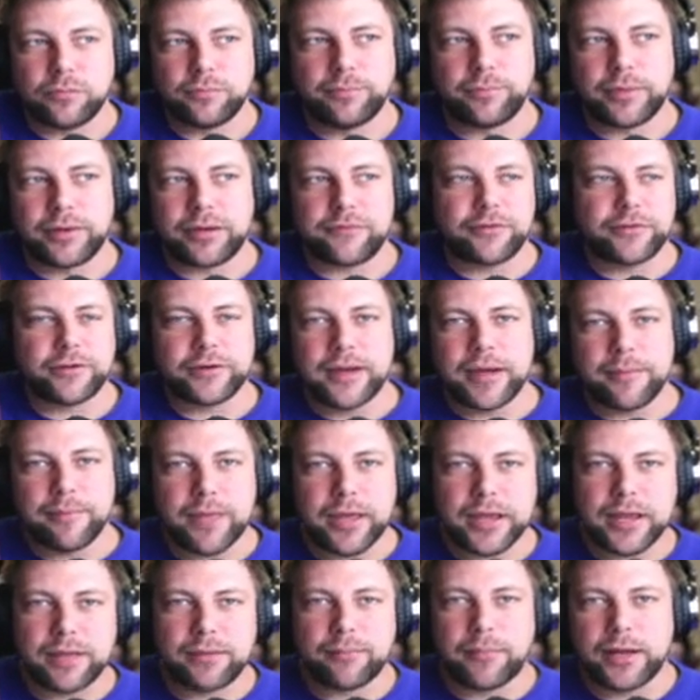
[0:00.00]
But if you're not
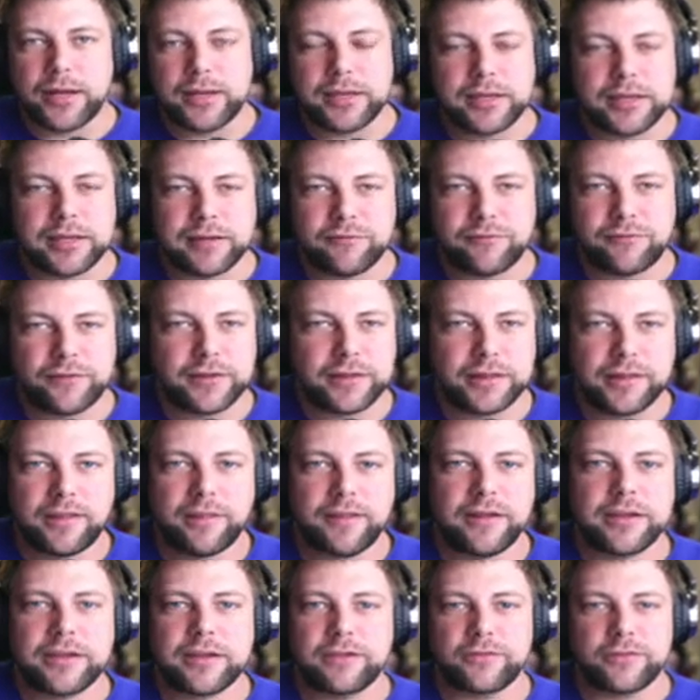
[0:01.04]
making money and feeling
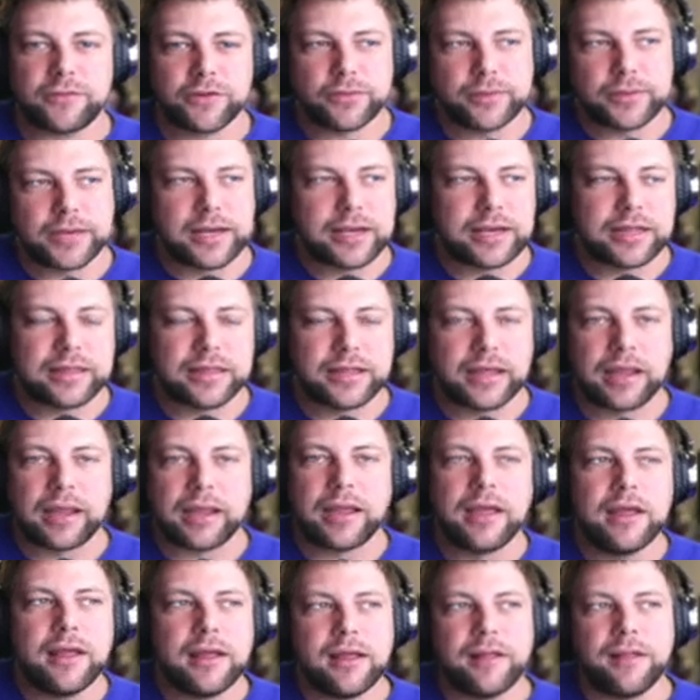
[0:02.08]
like you're doing anything,
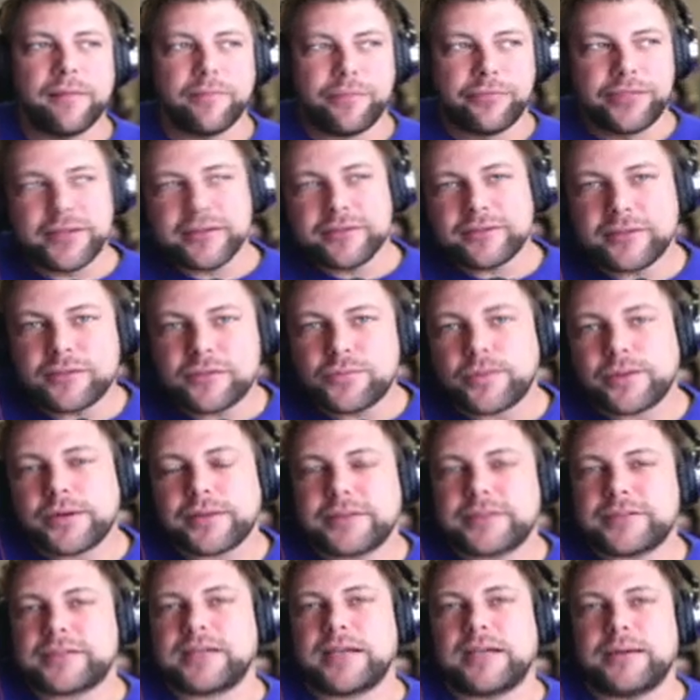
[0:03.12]
this is where
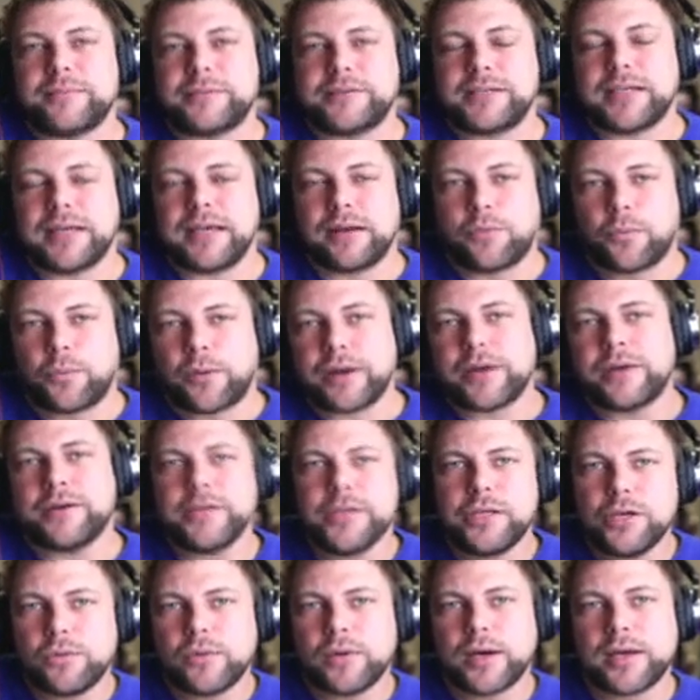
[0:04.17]
this comes in. Where do
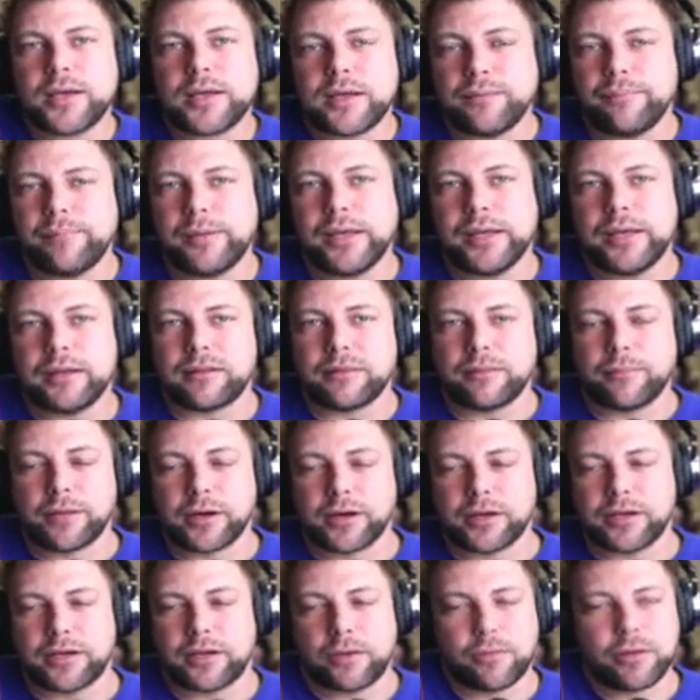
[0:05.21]
you want to compete at the
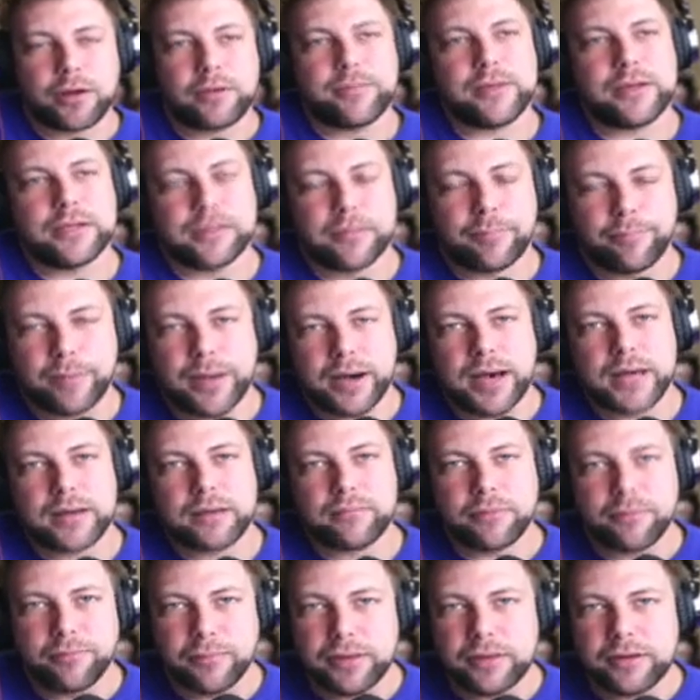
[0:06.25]
market? Do you want to be at the bottom,
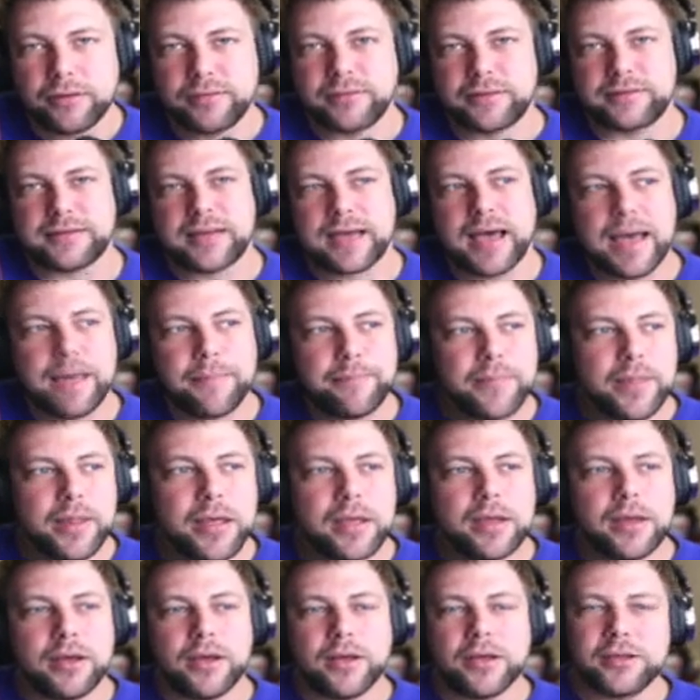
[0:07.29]
the middle, the top?
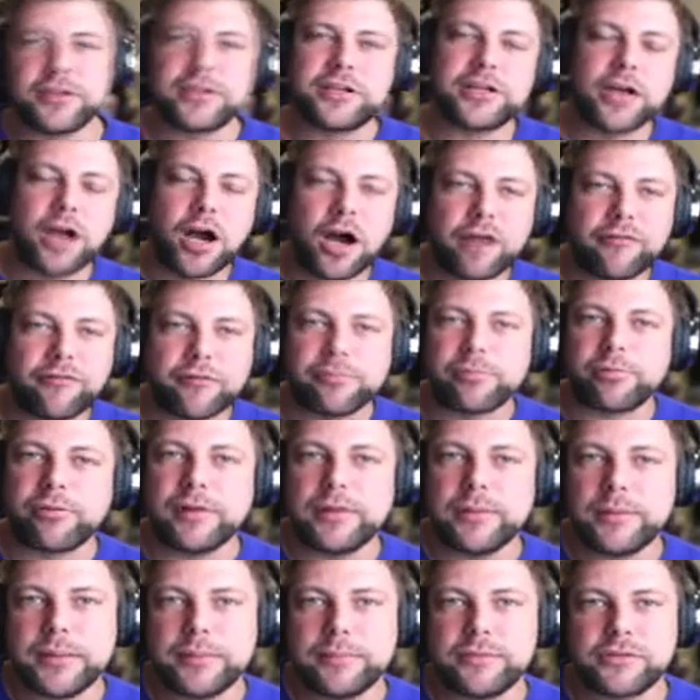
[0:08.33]
Are you going to offer
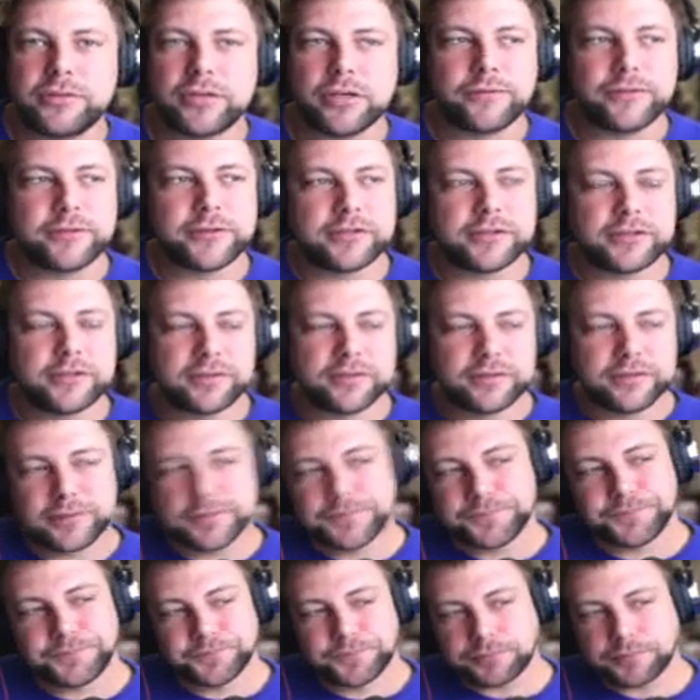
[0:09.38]
premium services?
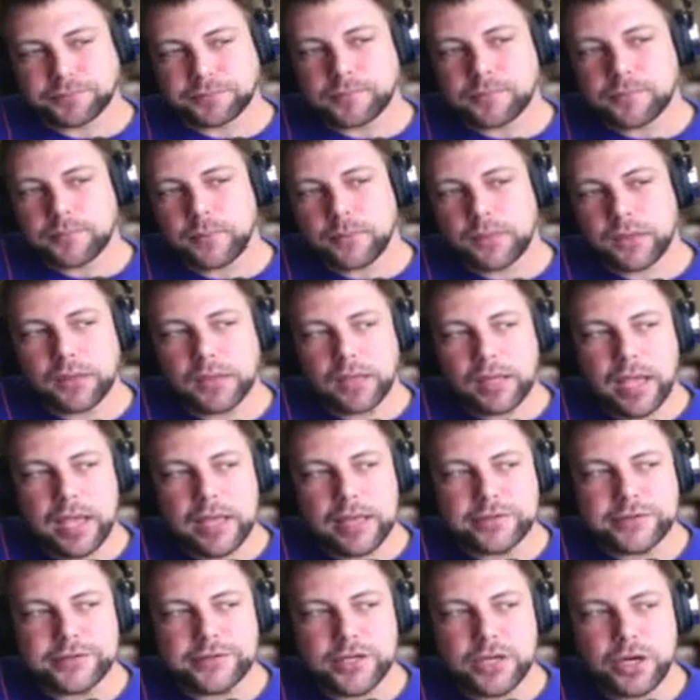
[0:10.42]

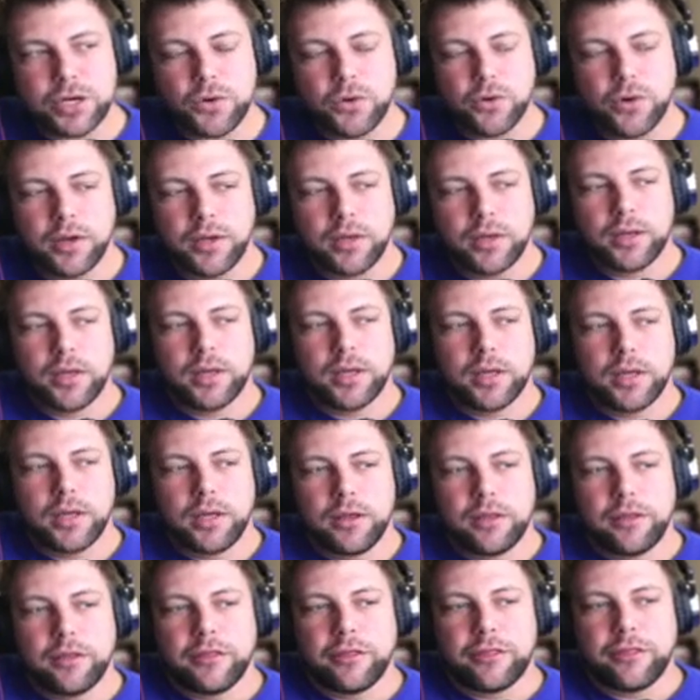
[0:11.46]
And so
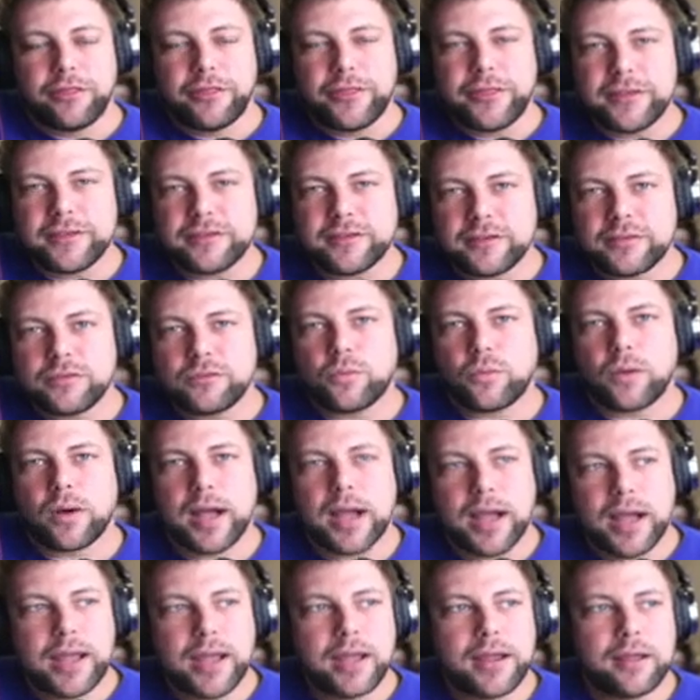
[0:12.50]
this is
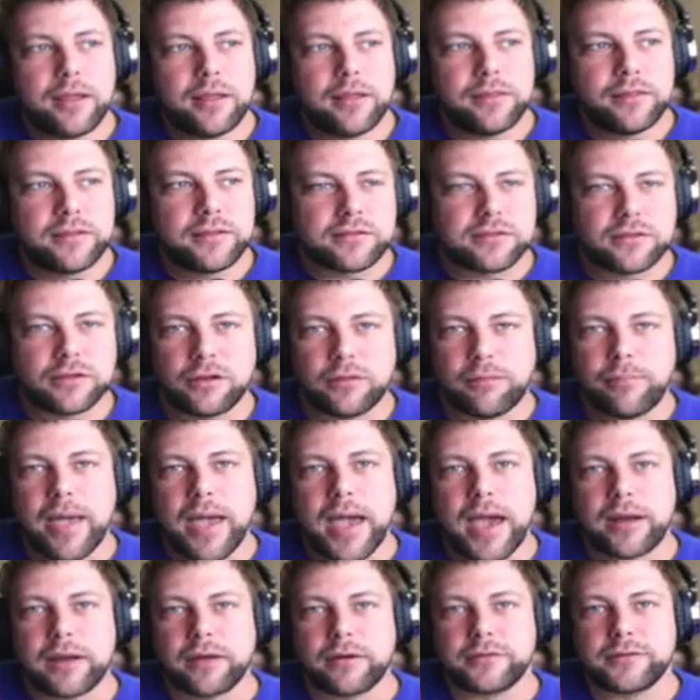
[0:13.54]
why this all
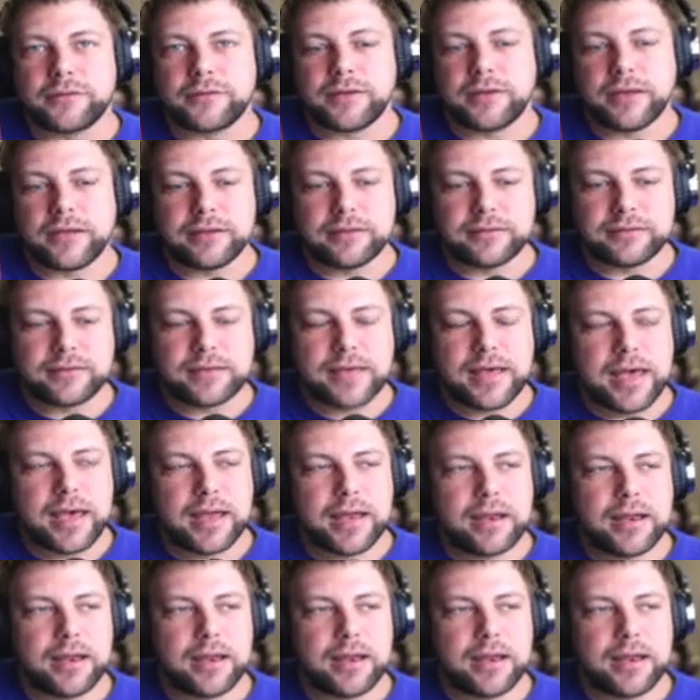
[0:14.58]
matters, is that